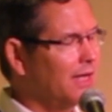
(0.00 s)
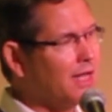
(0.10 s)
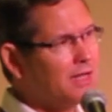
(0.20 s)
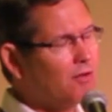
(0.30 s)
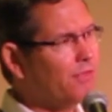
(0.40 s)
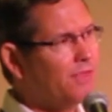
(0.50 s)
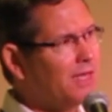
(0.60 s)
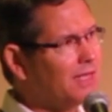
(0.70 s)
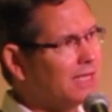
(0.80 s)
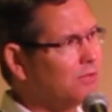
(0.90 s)
And I don't
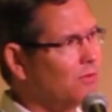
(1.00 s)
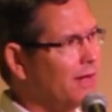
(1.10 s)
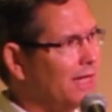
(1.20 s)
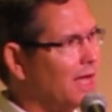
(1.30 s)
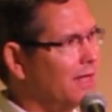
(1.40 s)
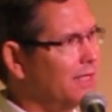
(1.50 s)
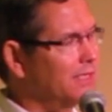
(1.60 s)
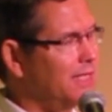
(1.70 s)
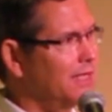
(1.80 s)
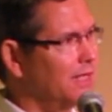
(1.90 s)
think that's the way God
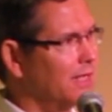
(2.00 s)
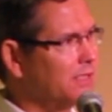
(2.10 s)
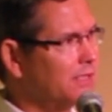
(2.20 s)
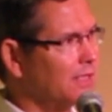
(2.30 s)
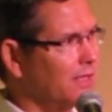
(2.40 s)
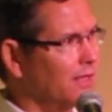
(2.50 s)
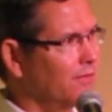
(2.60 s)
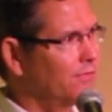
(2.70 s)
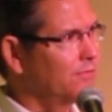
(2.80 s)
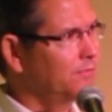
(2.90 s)
intended us to
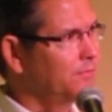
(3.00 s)
live.